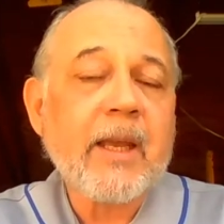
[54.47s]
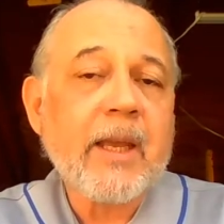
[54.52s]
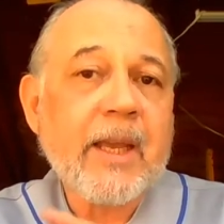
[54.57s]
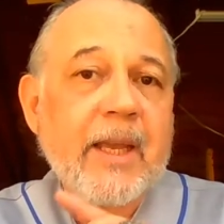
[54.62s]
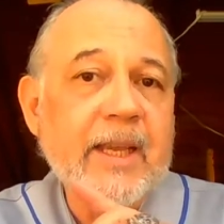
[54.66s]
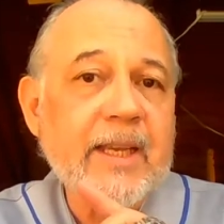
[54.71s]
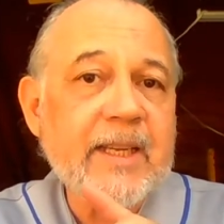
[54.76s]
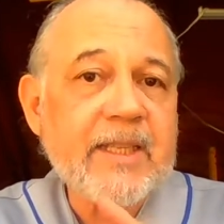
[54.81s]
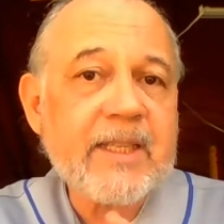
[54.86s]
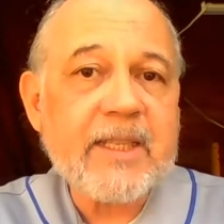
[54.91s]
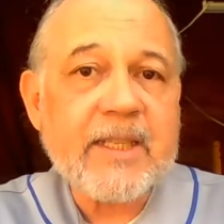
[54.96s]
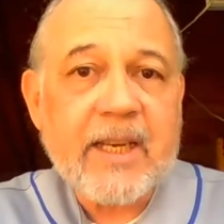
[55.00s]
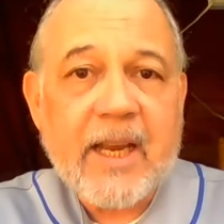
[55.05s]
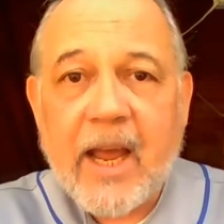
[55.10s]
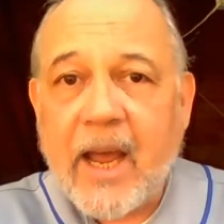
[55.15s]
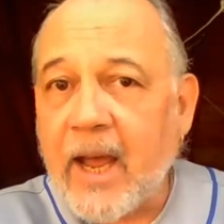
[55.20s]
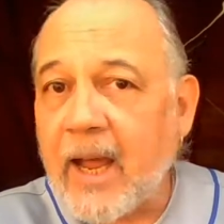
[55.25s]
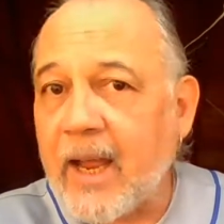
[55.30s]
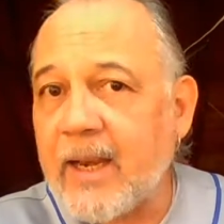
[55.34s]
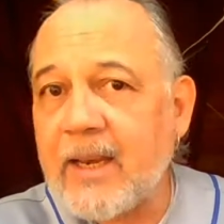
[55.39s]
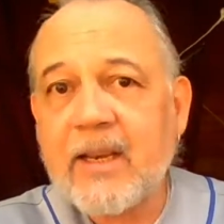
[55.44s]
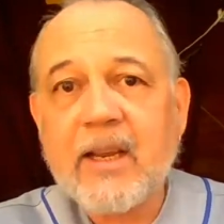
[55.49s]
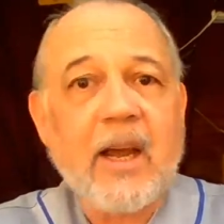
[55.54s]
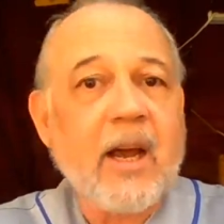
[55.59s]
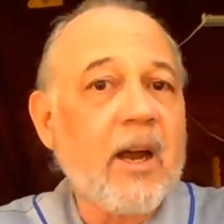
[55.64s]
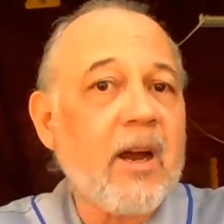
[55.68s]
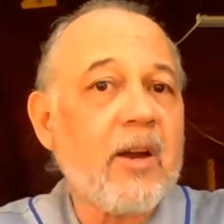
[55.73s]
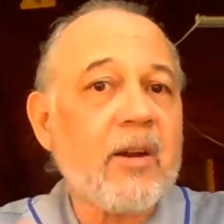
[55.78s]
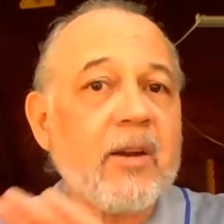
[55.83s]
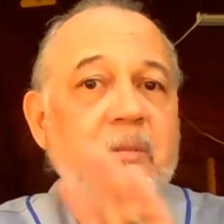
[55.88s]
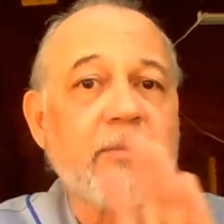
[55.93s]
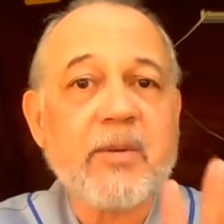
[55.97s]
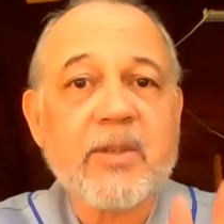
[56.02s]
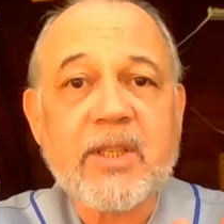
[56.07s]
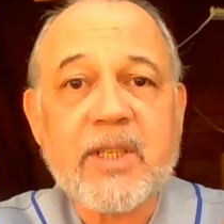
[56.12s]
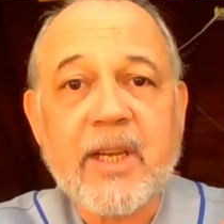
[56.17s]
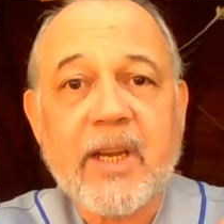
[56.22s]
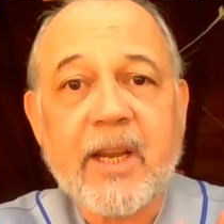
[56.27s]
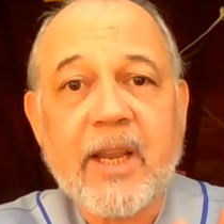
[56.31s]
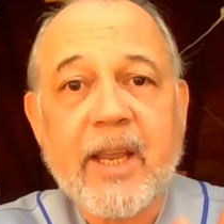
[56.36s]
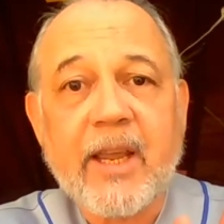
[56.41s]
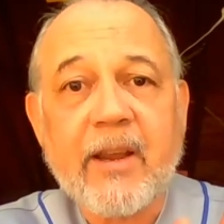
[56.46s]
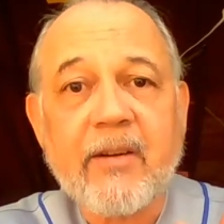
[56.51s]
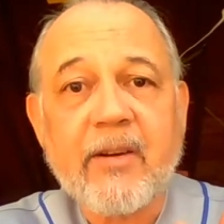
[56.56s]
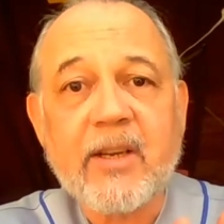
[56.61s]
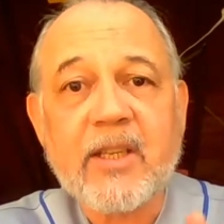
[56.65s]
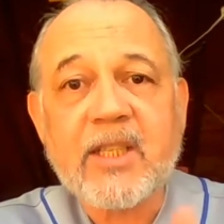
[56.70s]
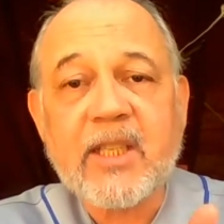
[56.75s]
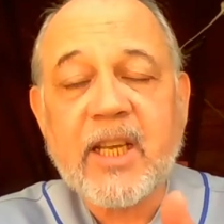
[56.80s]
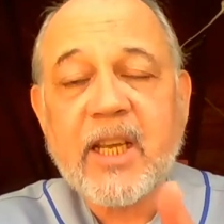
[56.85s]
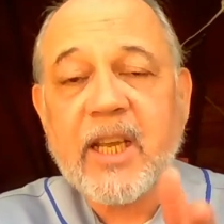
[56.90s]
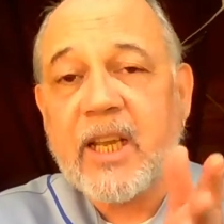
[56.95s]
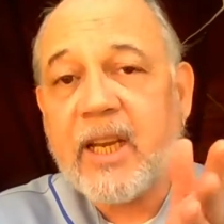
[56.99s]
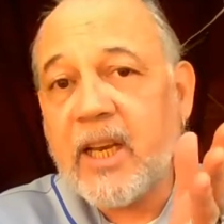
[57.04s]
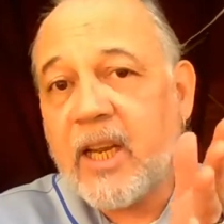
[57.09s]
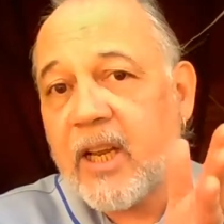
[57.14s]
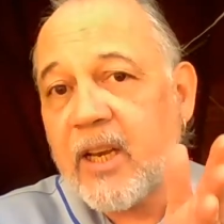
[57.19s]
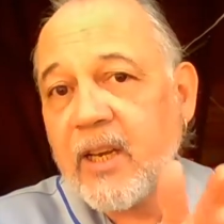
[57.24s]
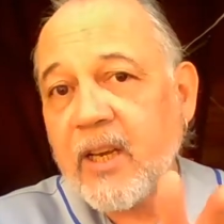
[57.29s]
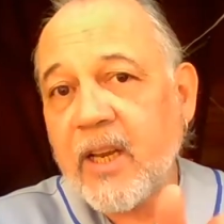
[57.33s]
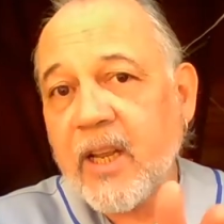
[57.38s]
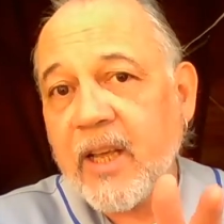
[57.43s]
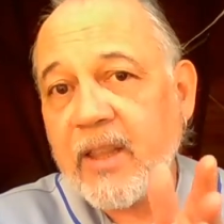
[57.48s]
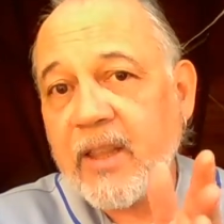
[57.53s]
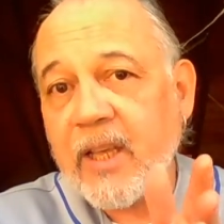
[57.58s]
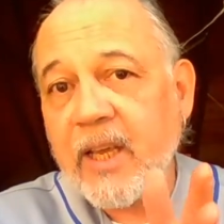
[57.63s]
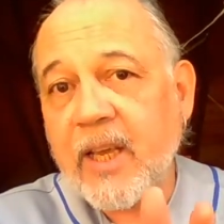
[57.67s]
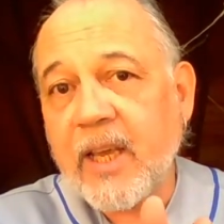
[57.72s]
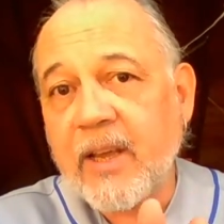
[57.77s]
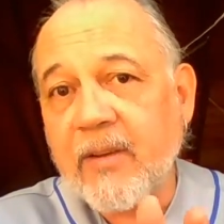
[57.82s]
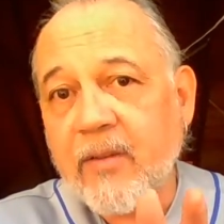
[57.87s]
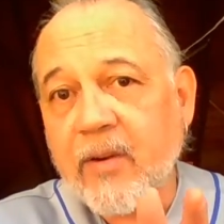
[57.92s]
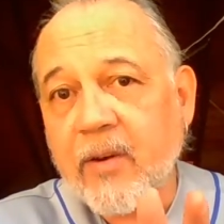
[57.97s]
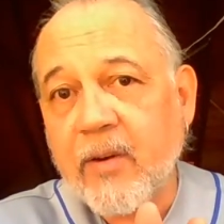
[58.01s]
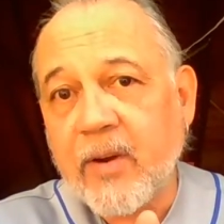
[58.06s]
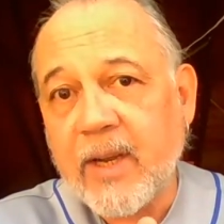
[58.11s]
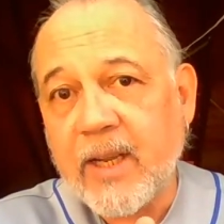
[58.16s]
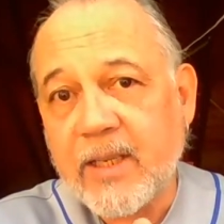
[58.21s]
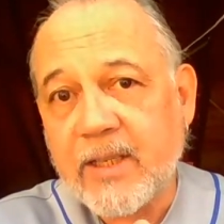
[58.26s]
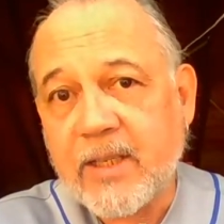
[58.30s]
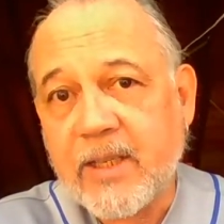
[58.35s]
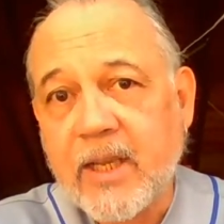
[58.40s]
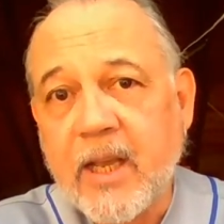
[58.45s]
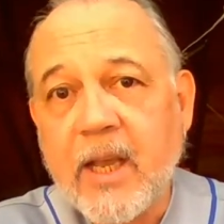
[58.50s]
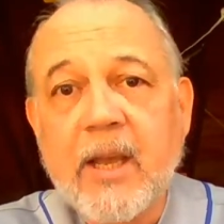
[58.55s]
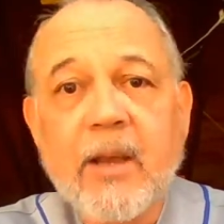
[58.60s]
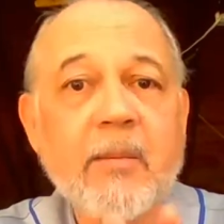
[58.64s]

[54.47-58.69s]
He's not 100% guaranteed. Nothing ever is.